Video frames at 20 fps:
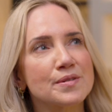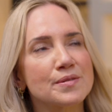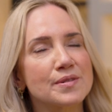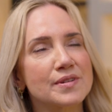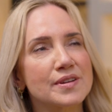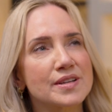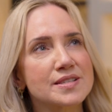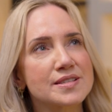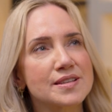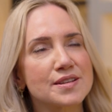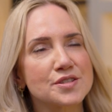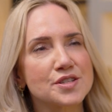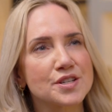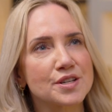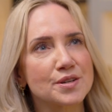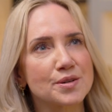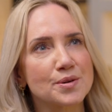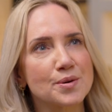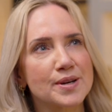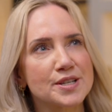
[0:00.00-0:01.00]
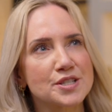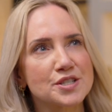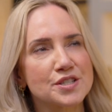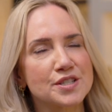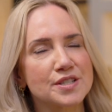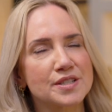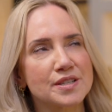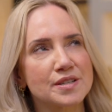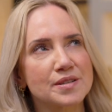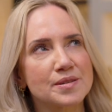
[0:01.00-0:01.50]
well, it's such a good
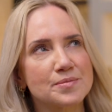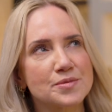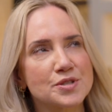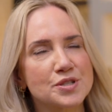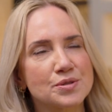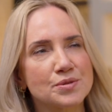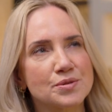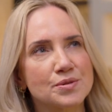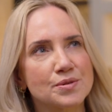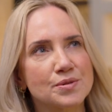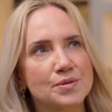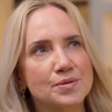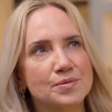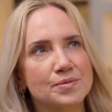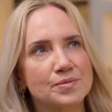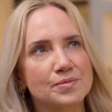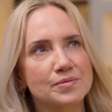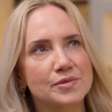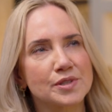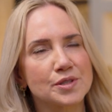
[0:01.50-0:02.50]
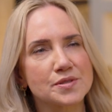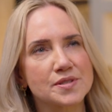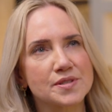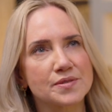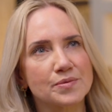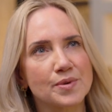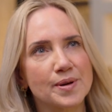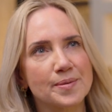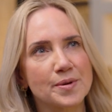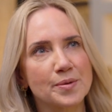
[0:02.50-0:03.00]
question, and I'm sure
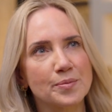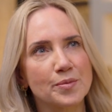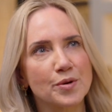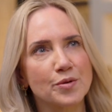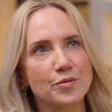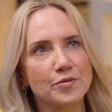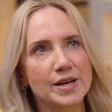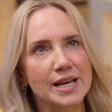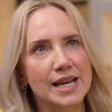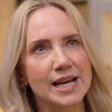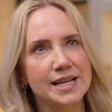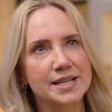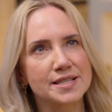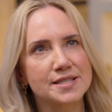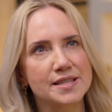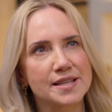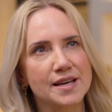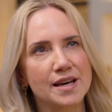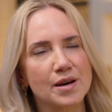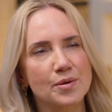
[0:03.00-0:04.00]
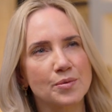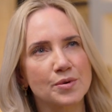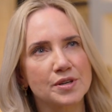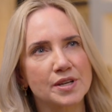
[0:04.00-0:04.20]
lots of women will relate to that.